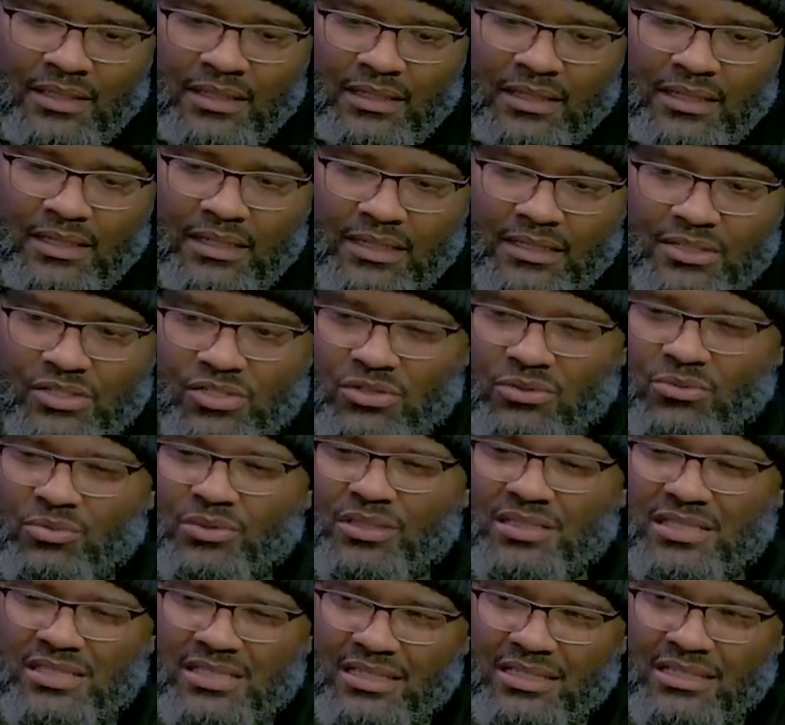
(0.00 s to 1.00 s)
And so
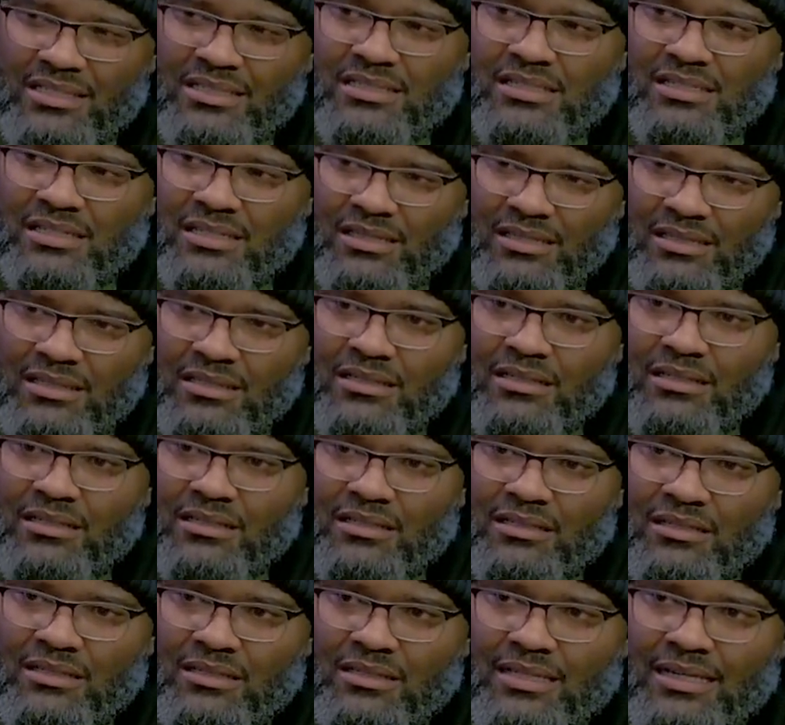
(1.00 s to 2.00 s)
we tend to
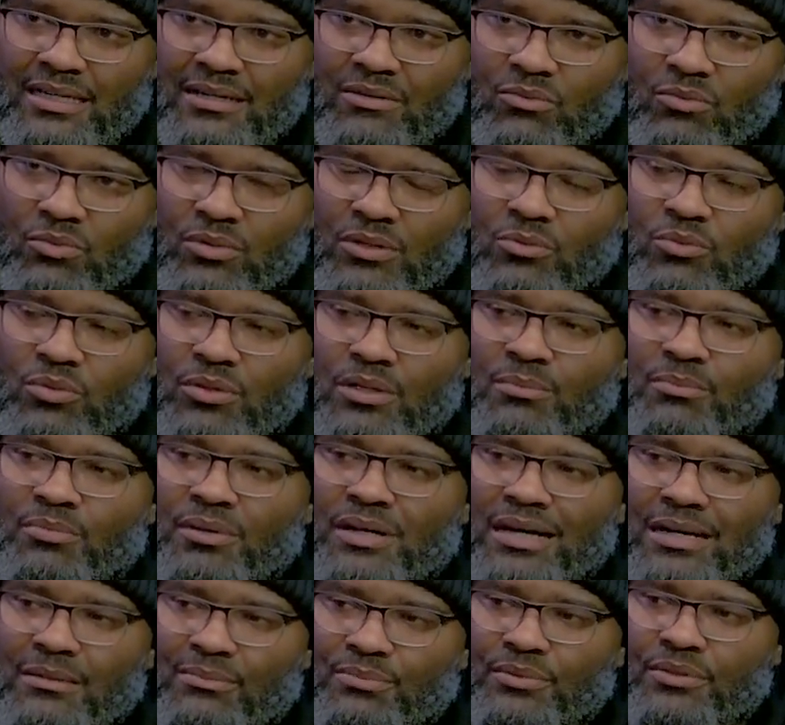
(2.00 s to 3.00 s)
think that what we're
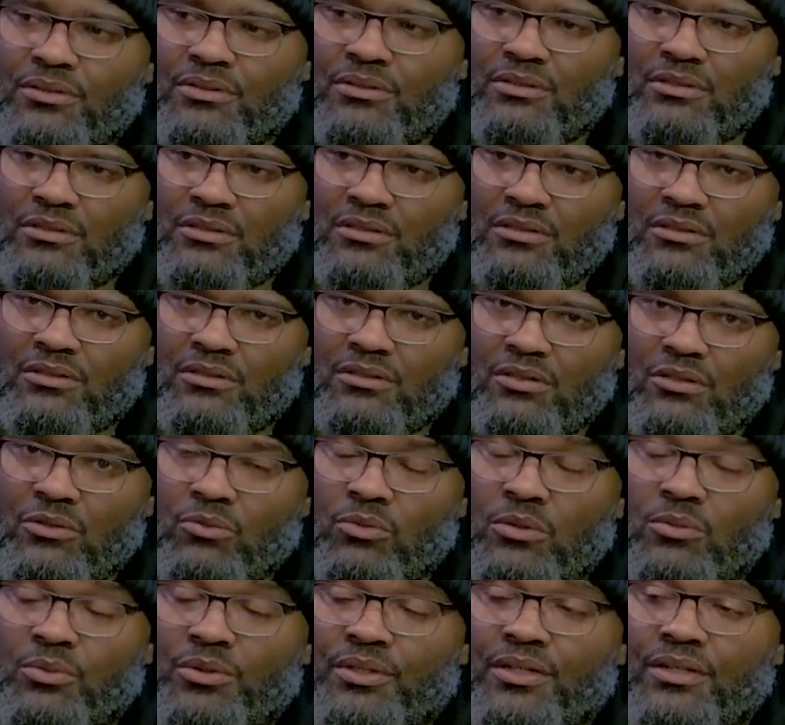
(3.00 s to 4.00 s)
popular or
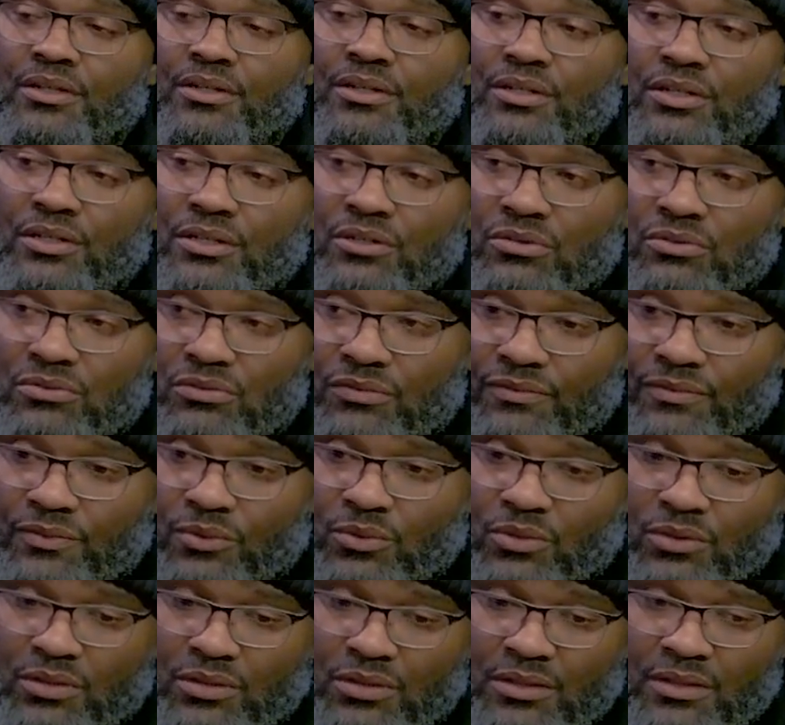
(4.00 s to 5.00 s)
what we are known
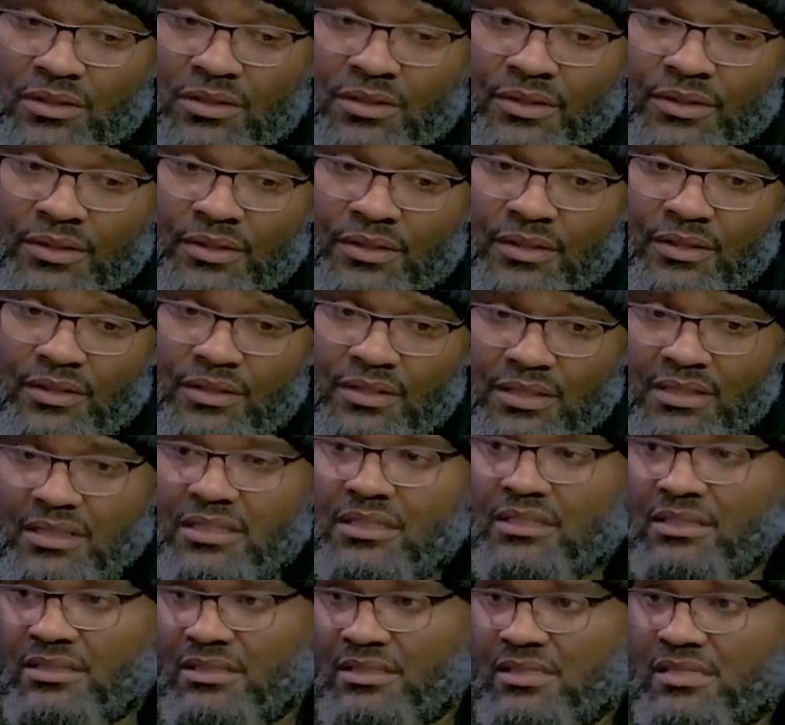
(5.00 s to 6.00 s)
for
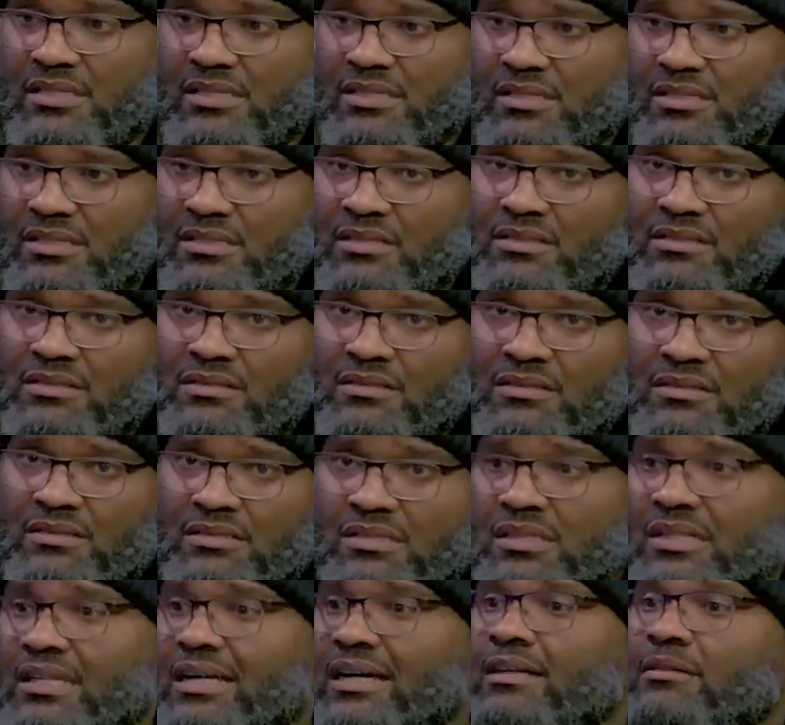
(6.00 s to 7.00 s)
is
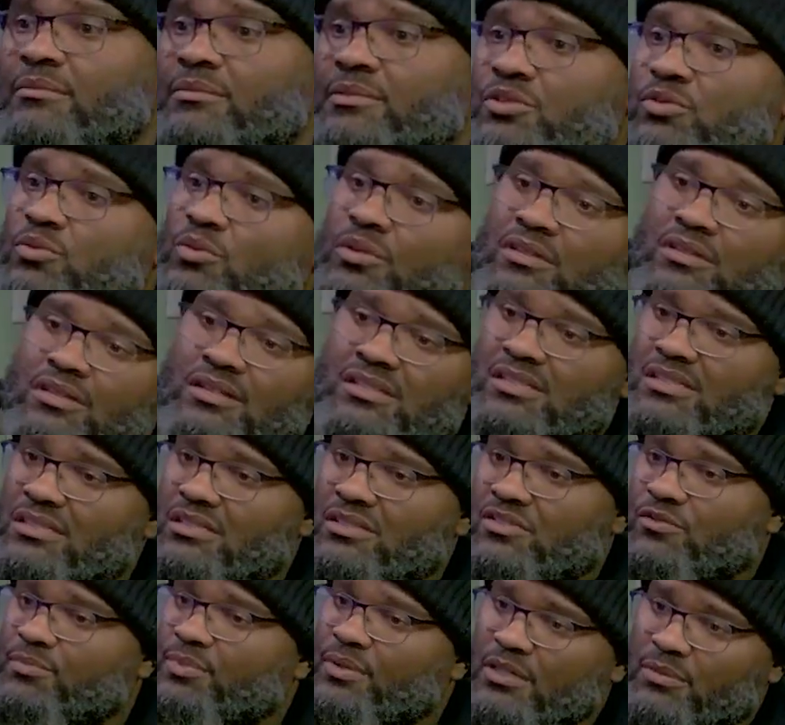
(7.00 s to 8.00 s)
synonymous with our
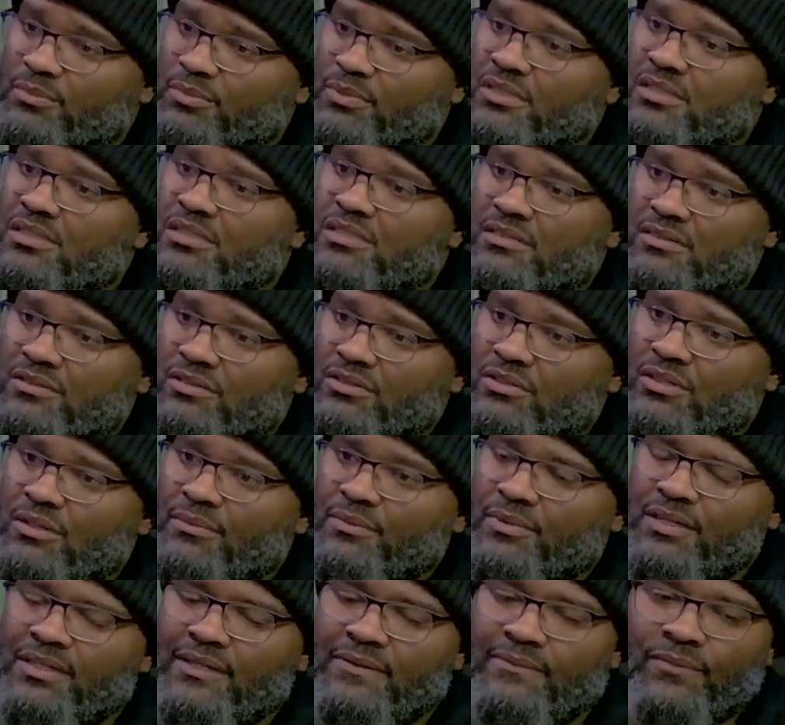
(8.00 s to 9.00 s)
sense of purpose. You know what I mm-hmm.
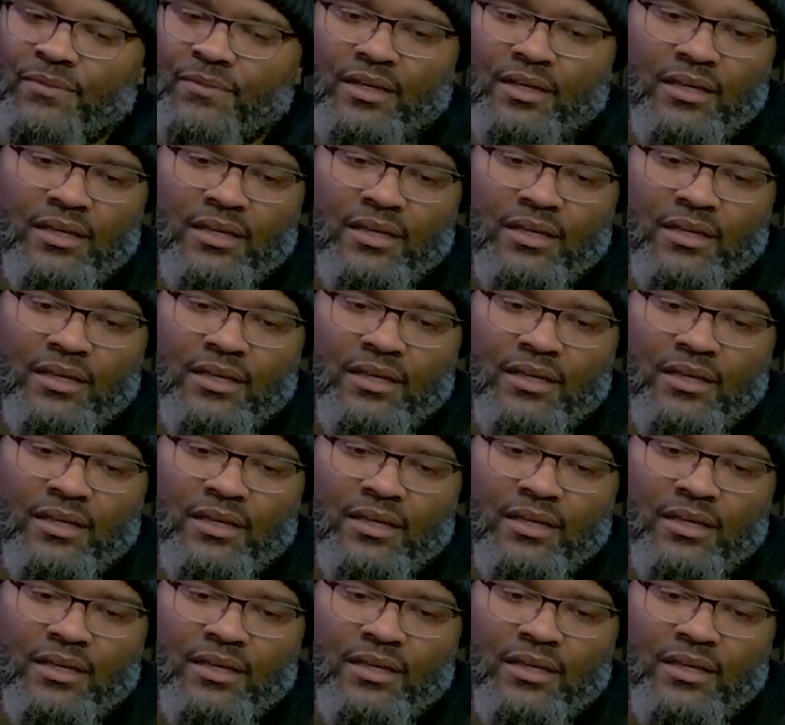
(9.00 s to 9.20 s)
mean?